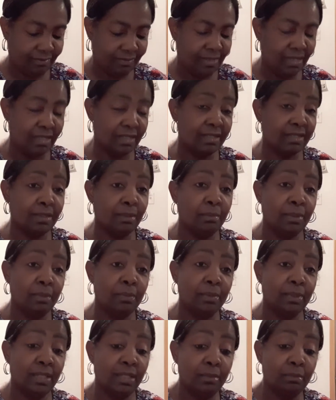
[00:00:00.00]
And some
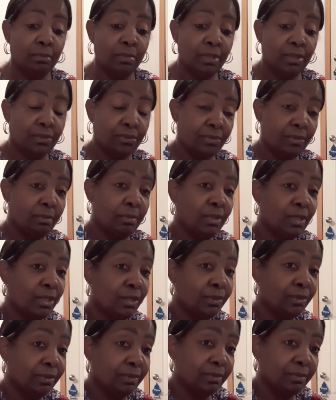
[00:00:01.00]
people get milk from a
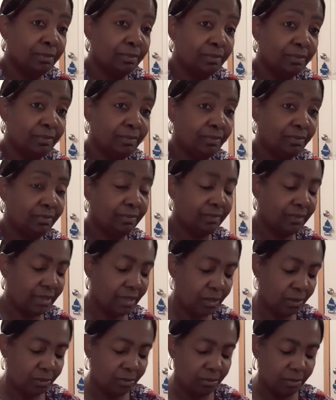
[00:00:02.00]
goat.
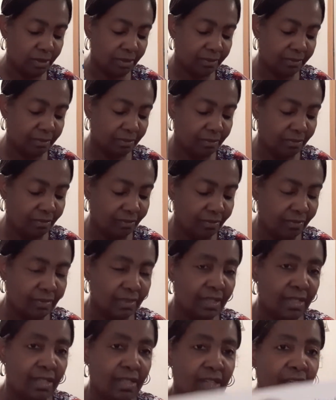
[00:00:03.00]
Goat milk.
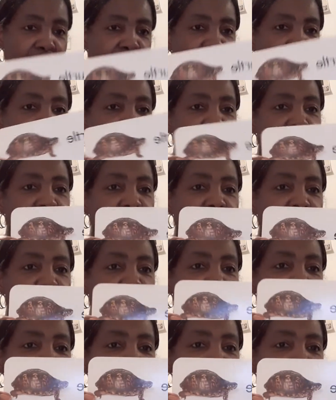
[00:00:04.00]
And what is this? A
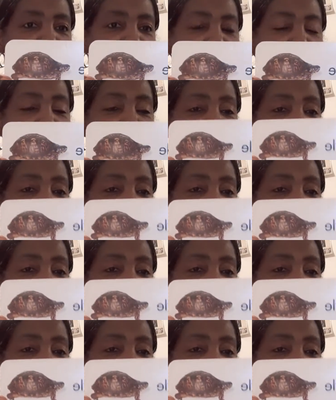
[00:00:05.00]
turtle.